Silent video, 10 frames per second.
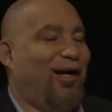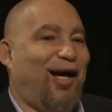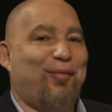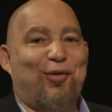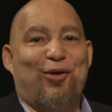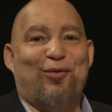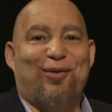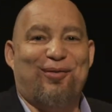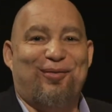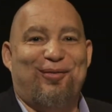I'm here
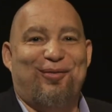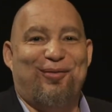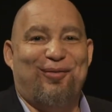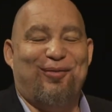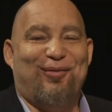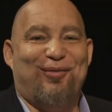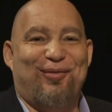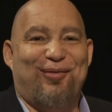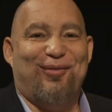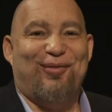with
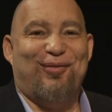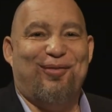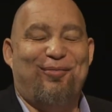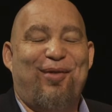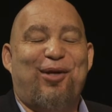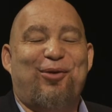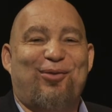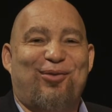Manu